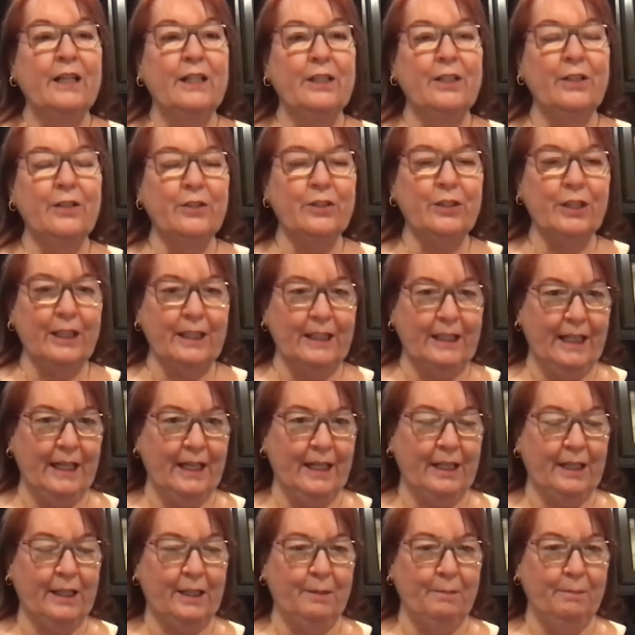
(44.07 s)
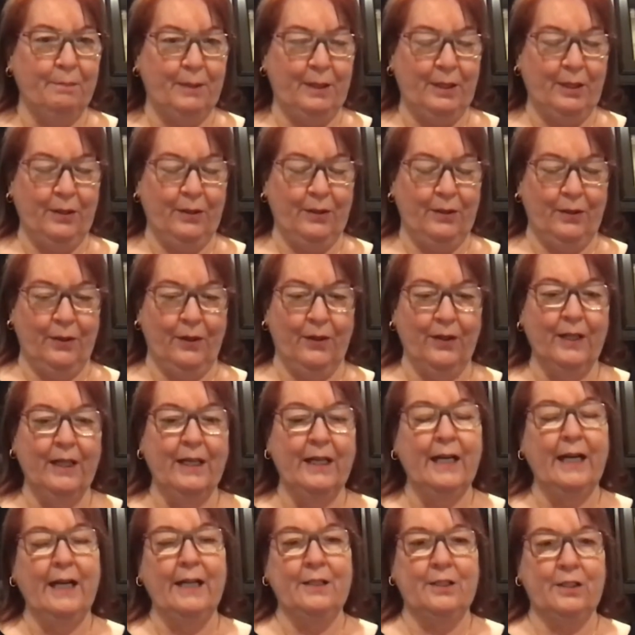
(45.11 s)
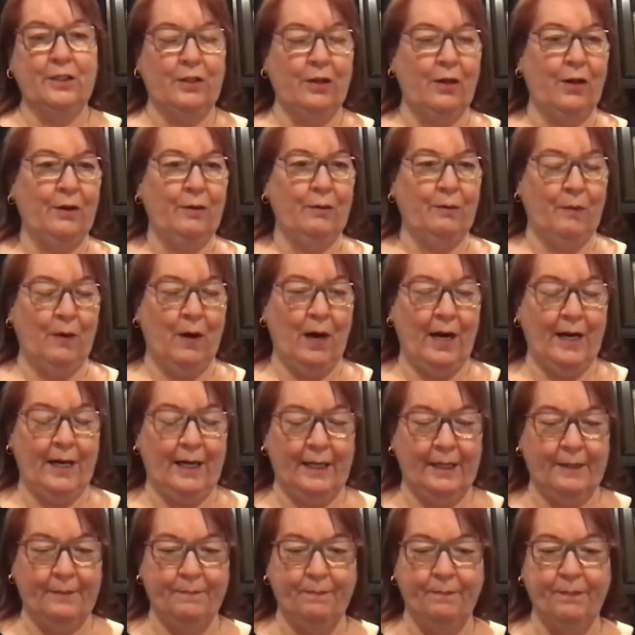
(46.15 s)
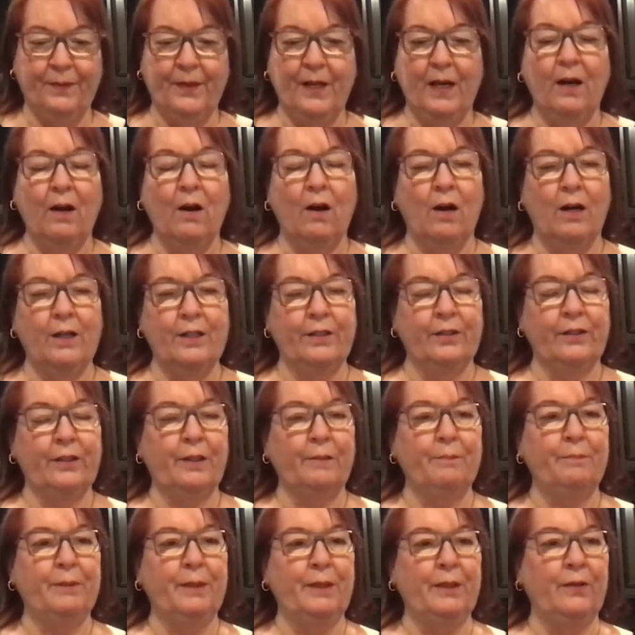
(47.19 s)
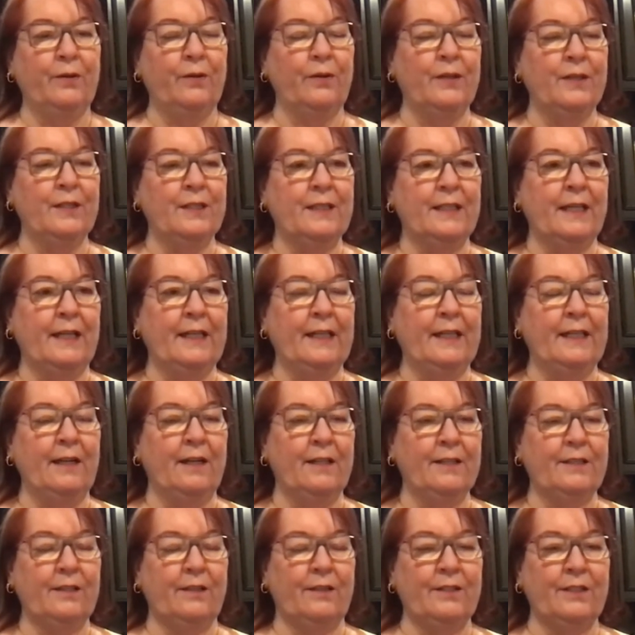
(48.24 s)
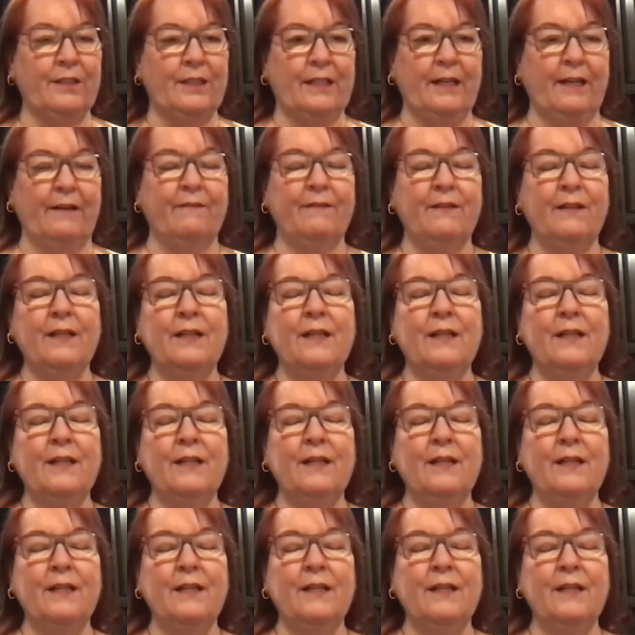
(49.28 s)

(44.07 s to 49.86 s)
you should get a computer and start writing on your computer and sending us our stuff